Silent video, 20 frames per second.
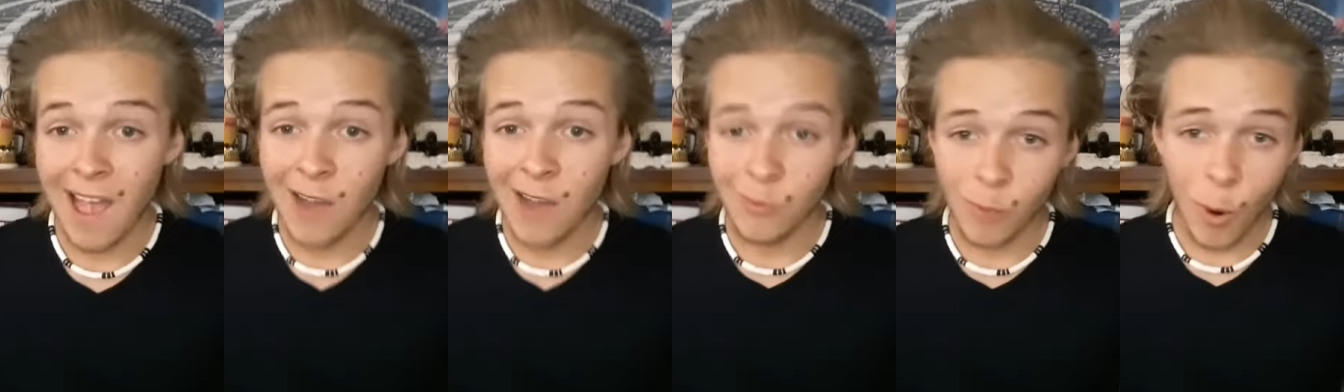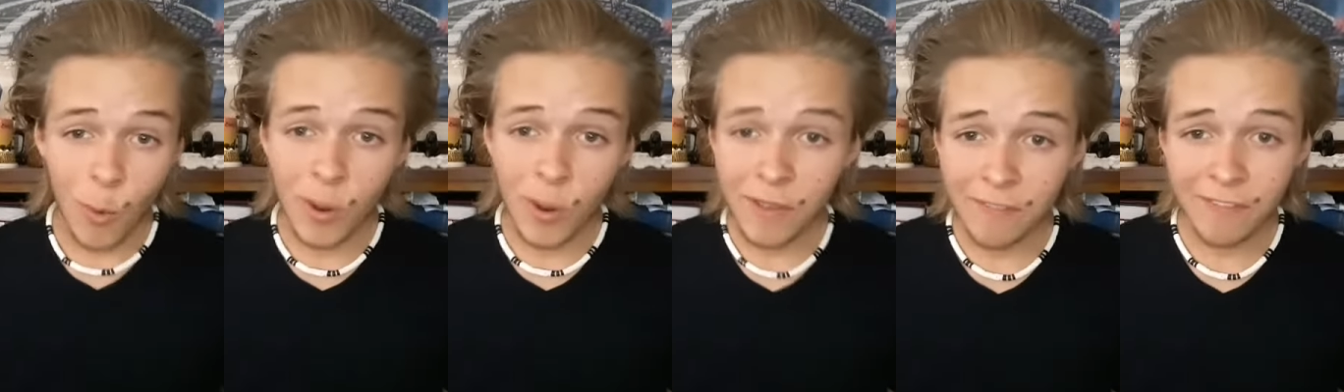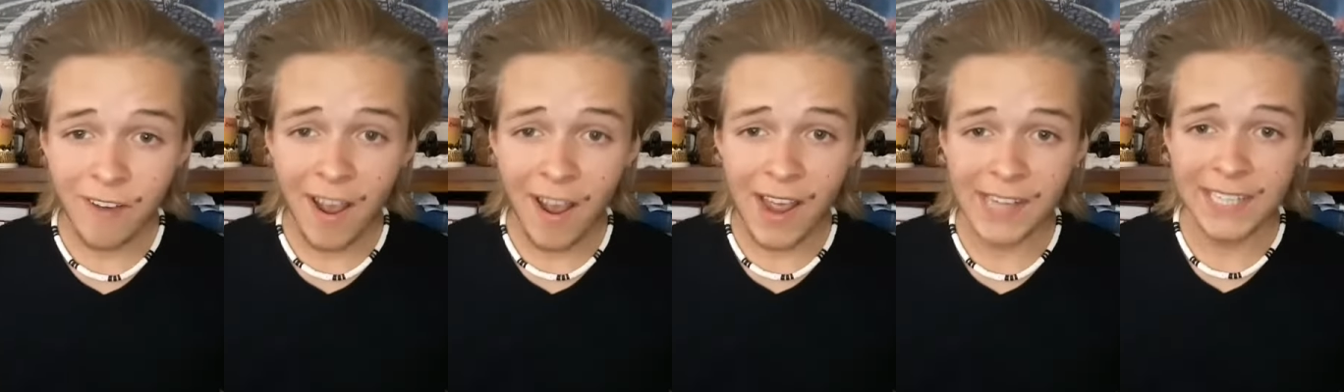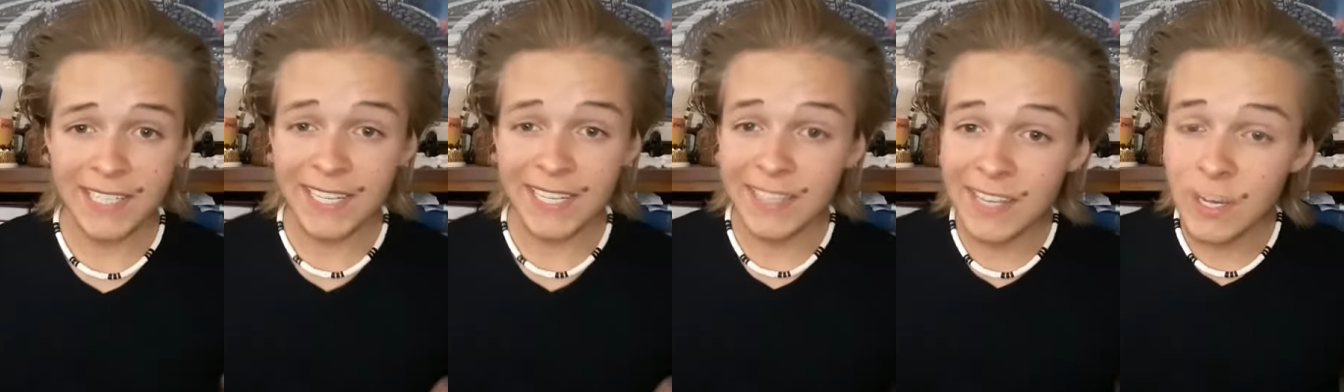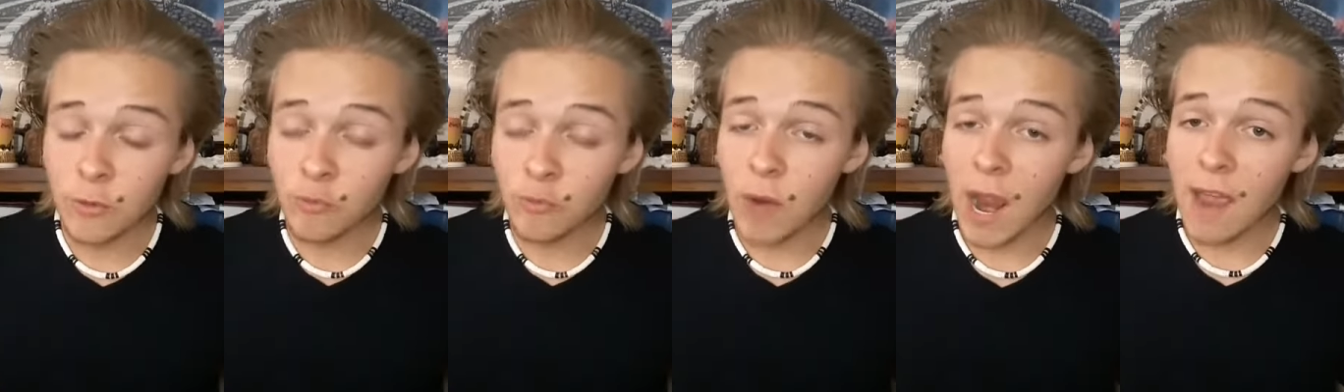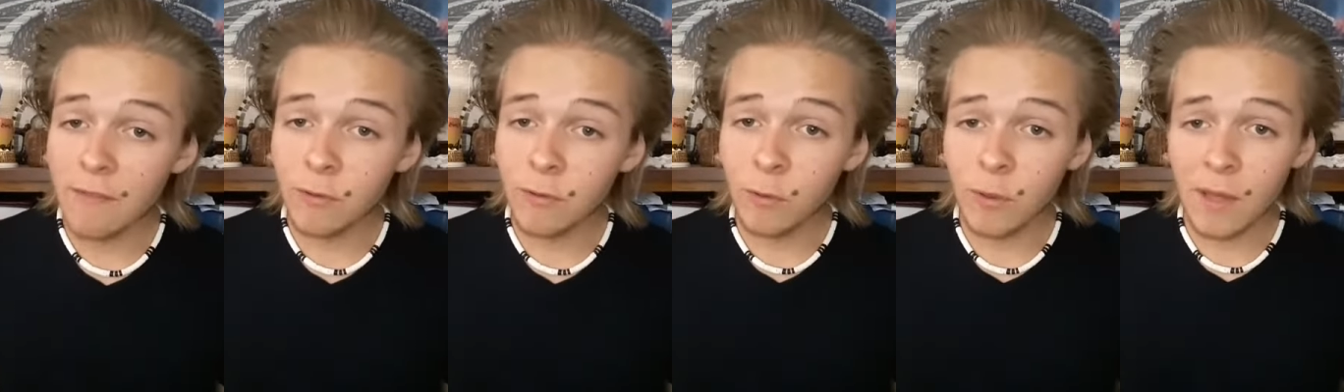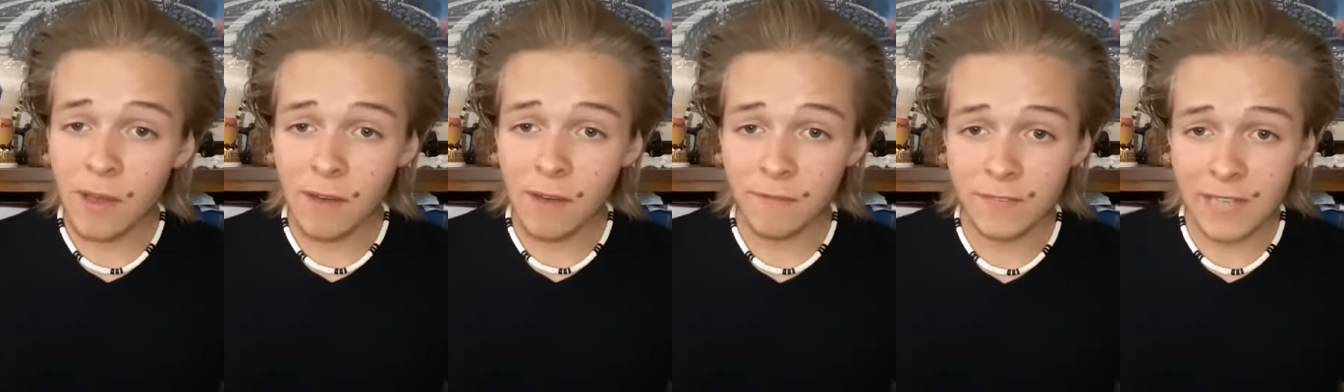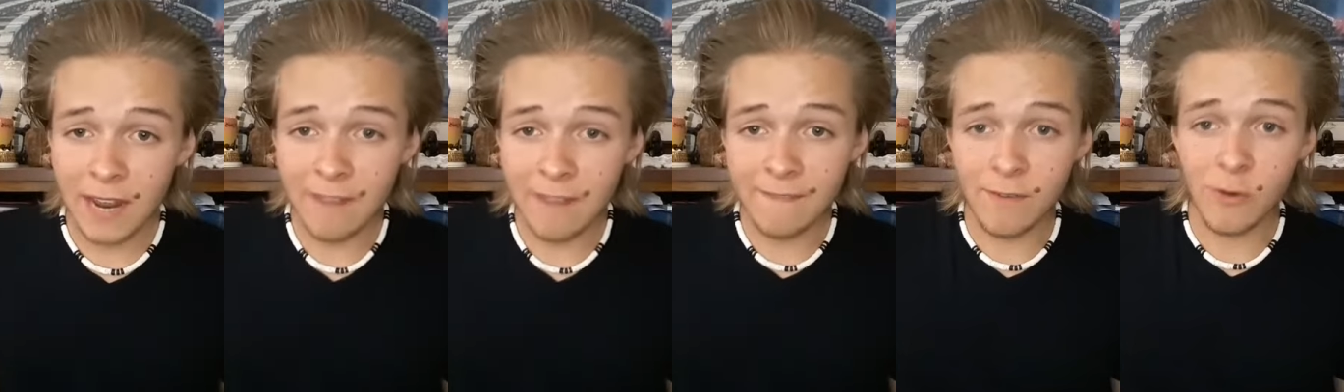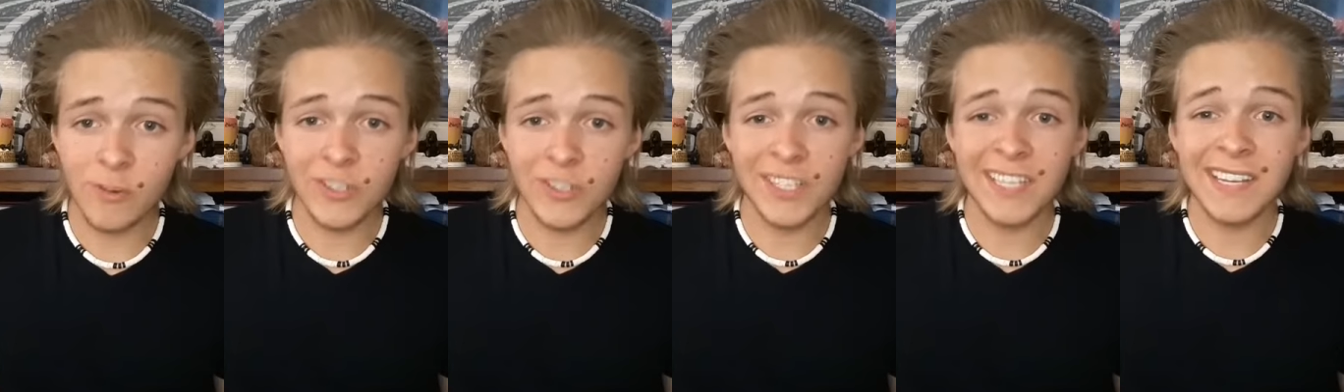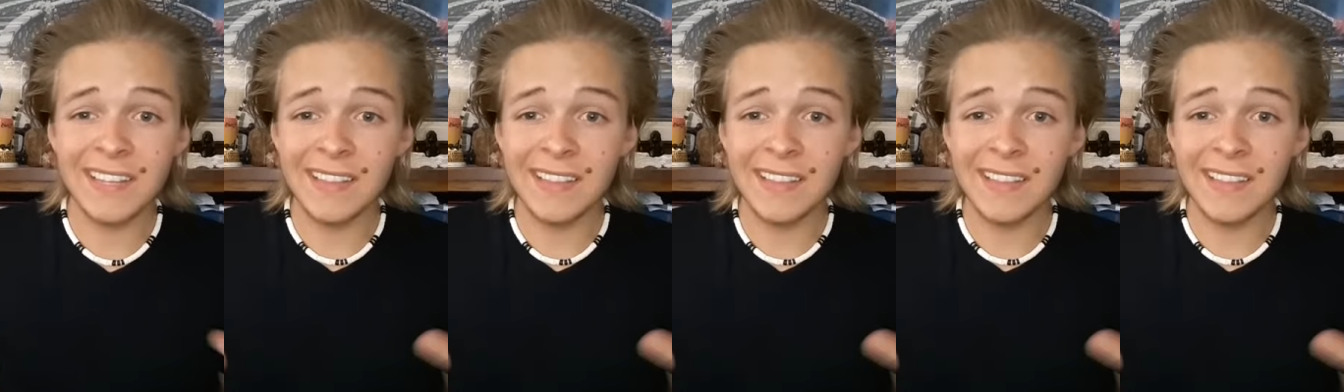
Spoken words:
What we find is that the arrival of diversity